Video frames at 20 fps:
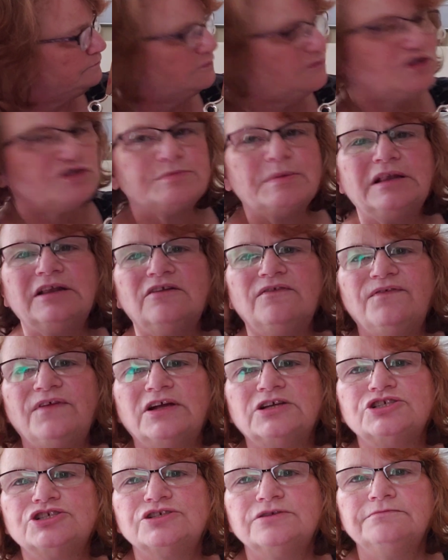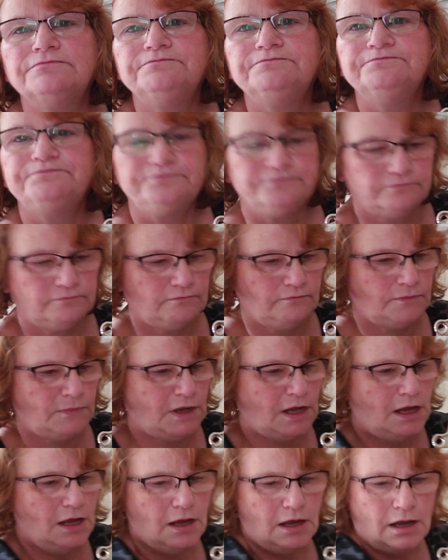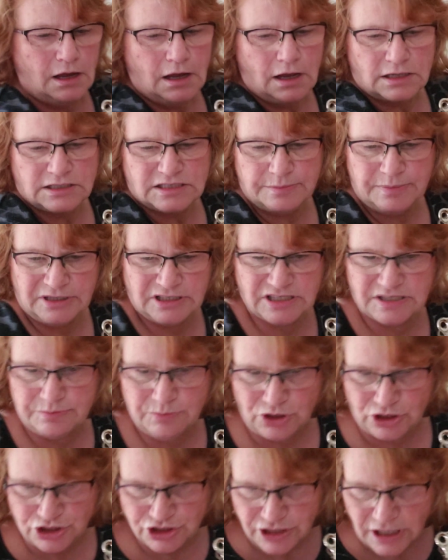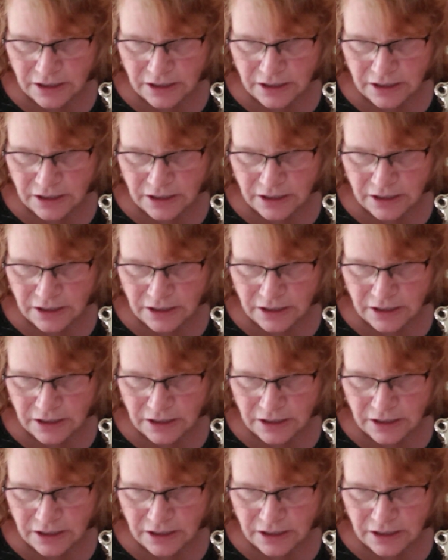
Here's my little fish. It's a bit smushed.